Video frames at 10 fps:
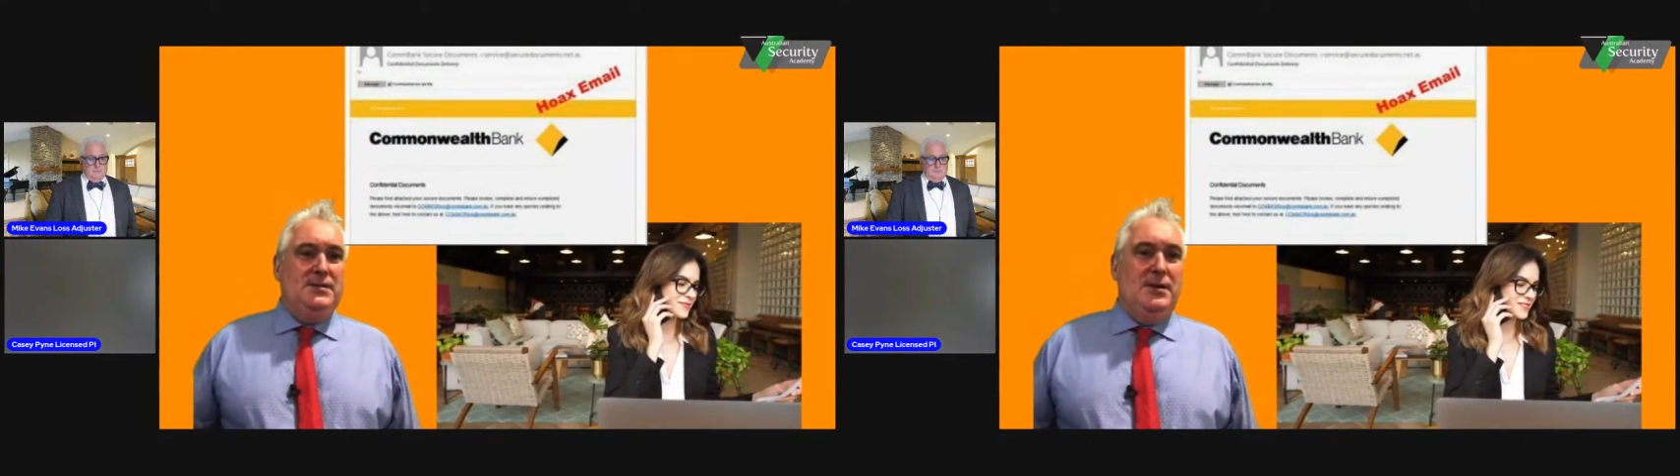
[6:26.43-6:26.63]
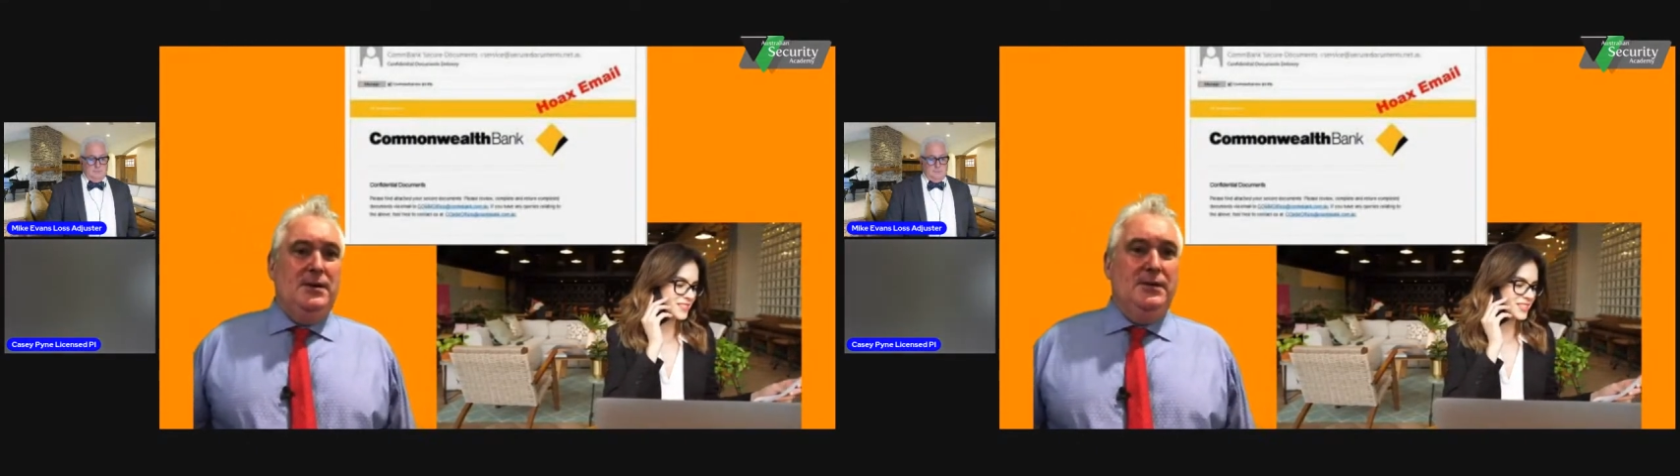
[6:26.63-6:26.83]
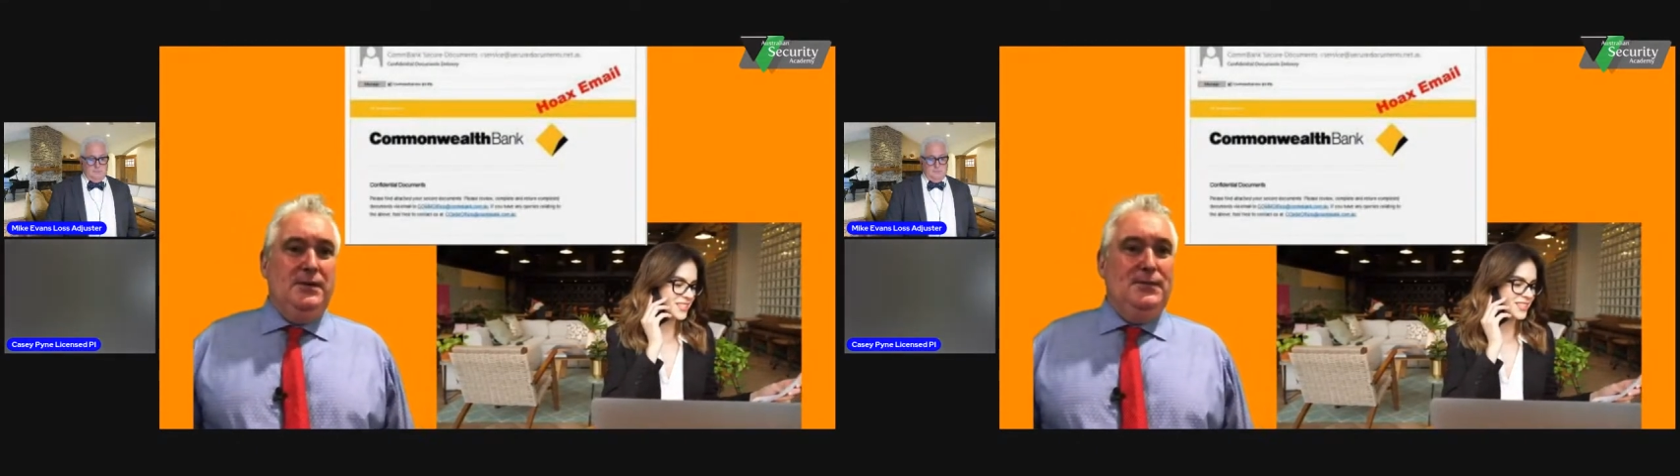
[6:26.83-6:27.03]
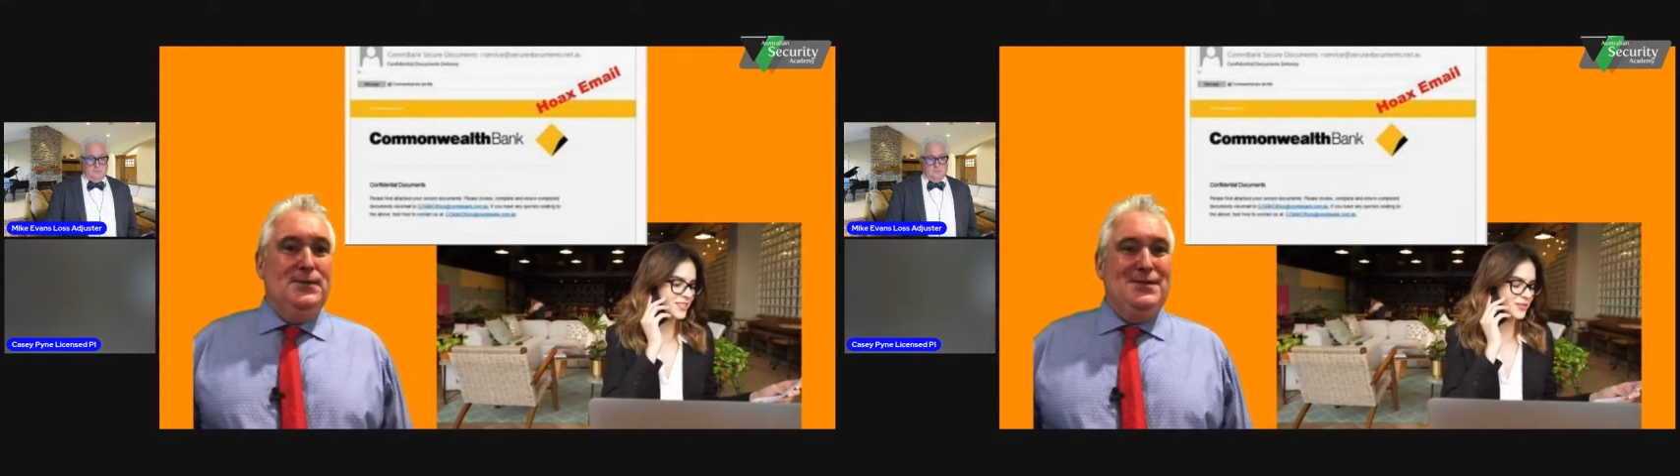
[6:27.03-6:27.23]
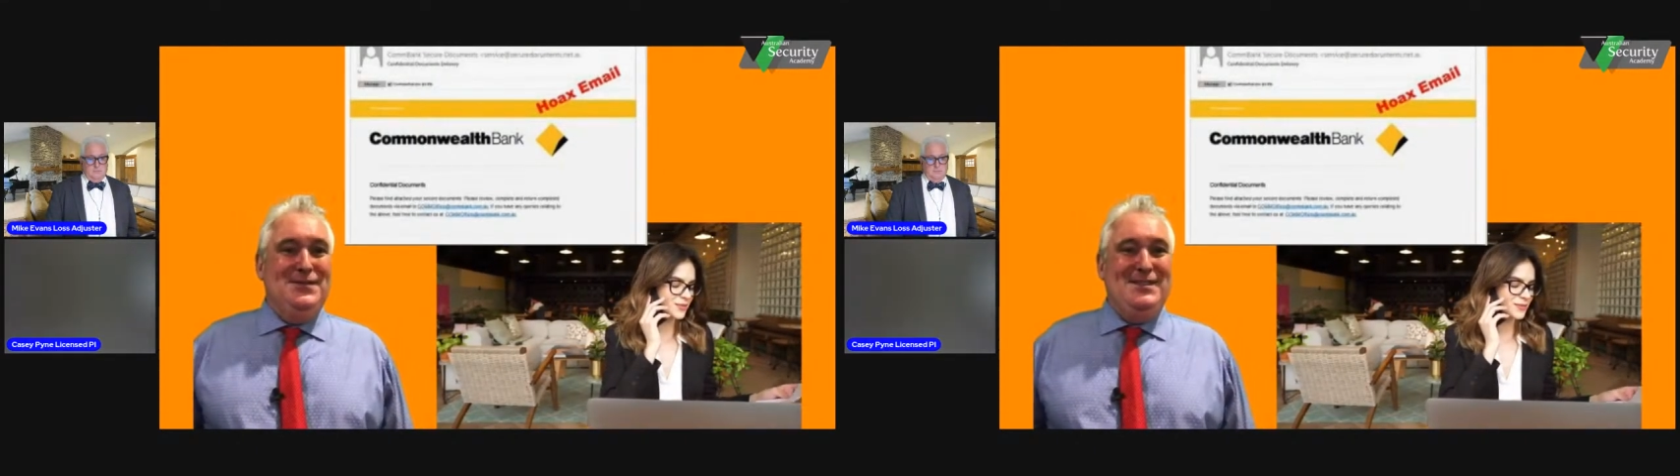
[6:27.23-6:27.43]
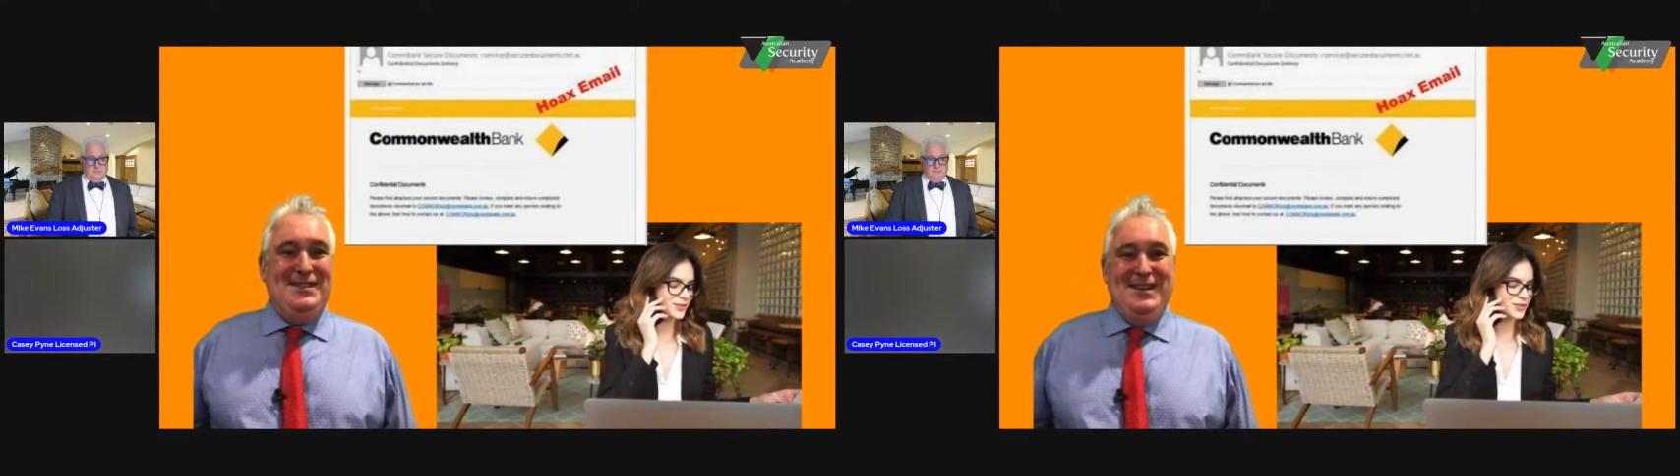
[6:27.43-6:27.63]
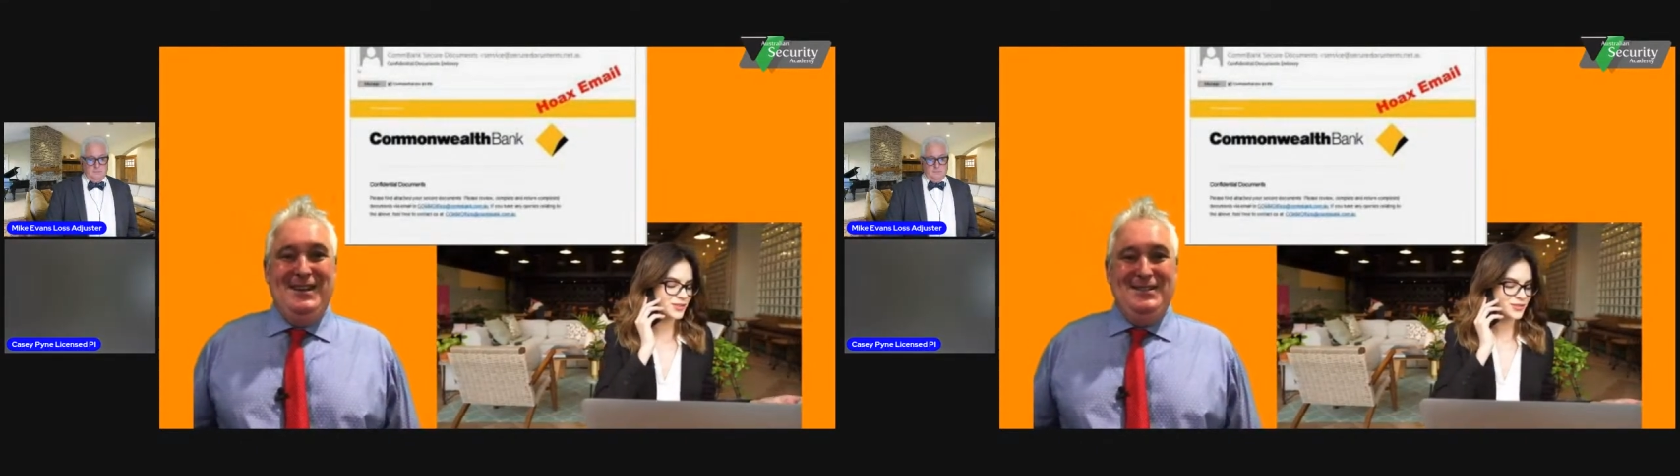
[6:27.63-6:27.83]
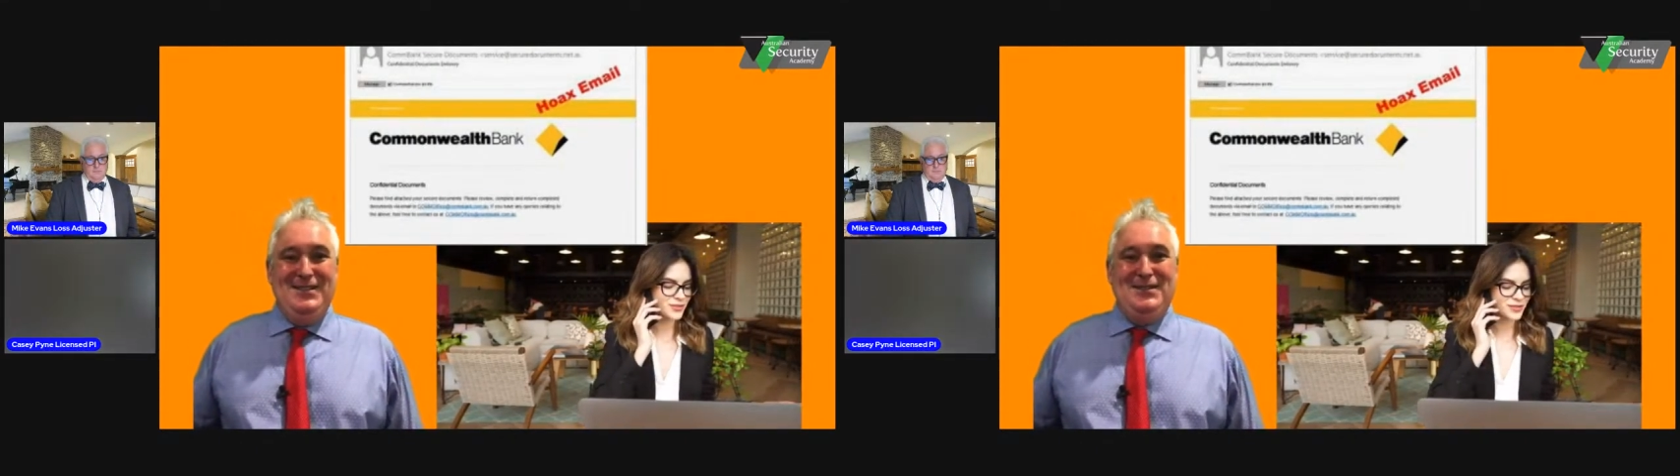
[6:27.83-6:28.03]
are hiring fraud
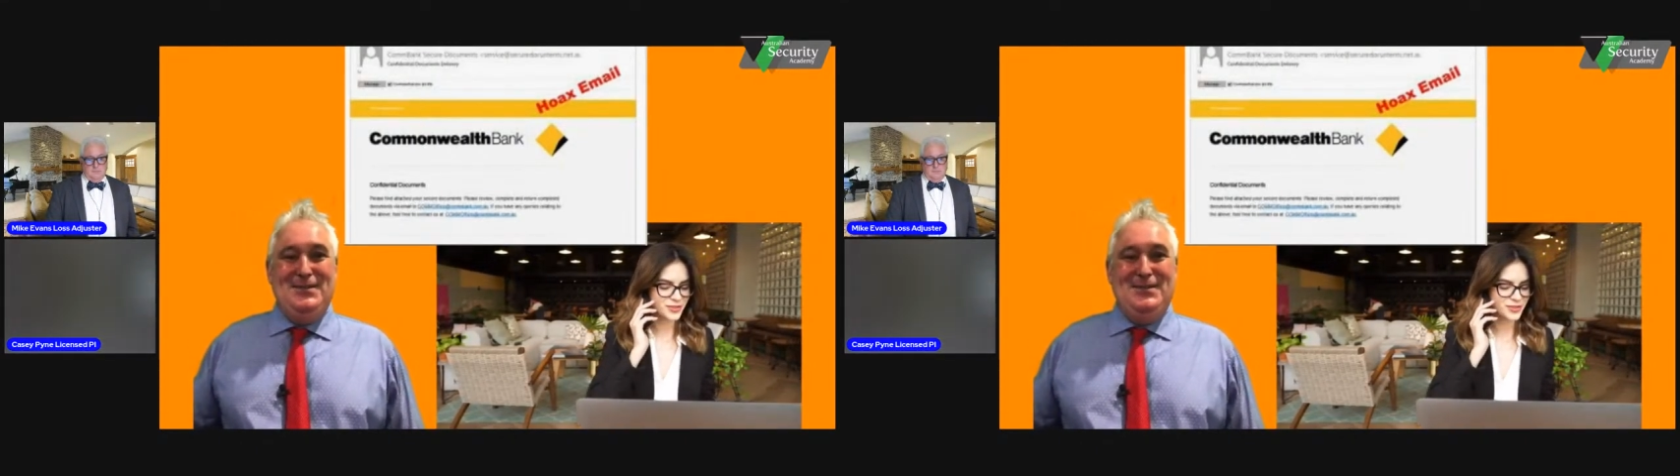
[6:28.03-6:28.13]
investigators as